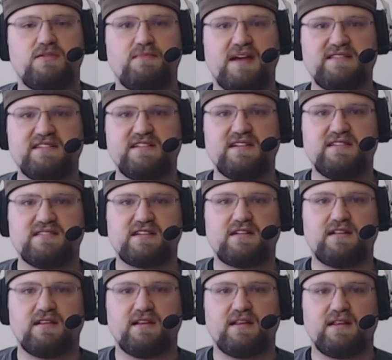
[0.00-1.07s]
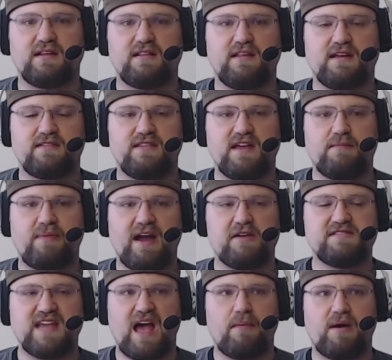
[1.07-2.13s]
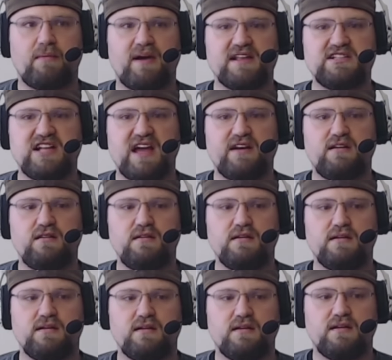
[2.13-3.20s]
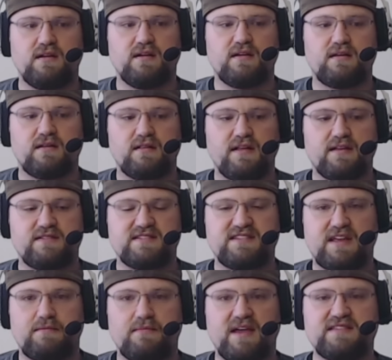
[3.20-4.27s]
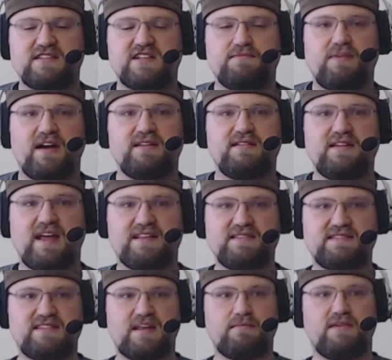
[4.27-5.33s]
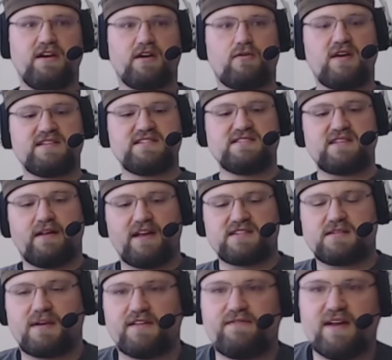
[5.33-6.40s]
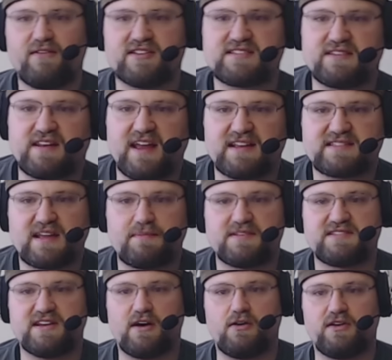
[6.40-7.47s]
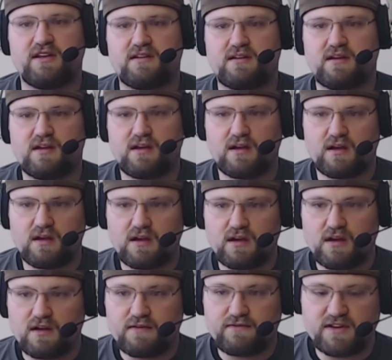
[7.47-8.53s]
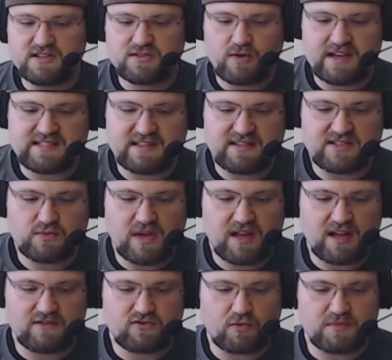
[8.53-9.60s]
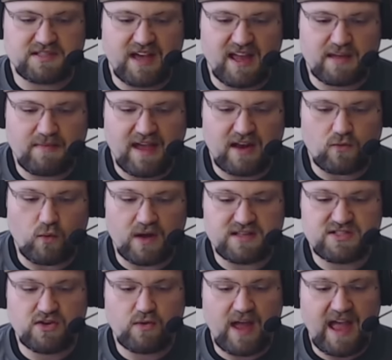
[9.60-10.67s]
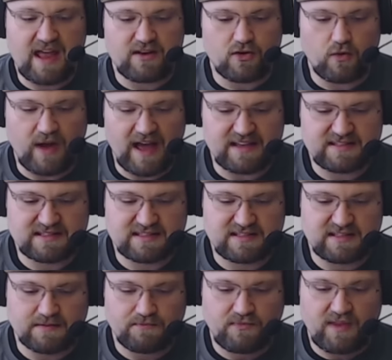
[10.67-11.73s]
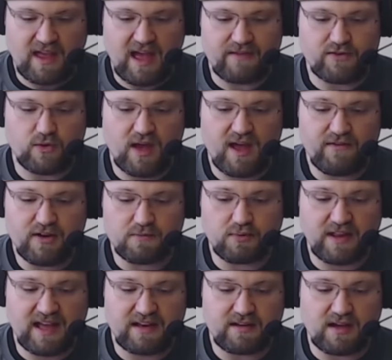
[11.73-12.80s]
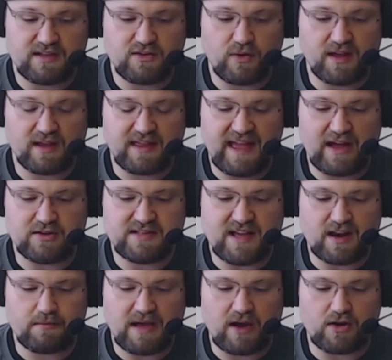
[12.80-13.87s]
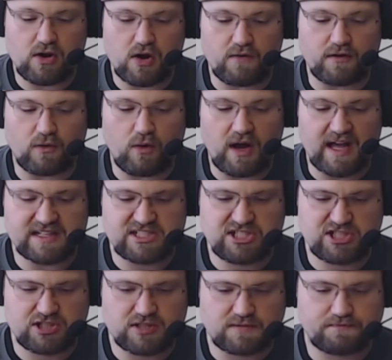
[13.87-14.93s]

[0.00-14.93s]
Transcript: messages, cl click the About tab on my channel, click the Send Message button, and send me your questions. I'll answer my favorites on the next episode. First question this week comes from Tyke Man one two eight, who asks, have you ever planned on doing a countdown about Overwatch?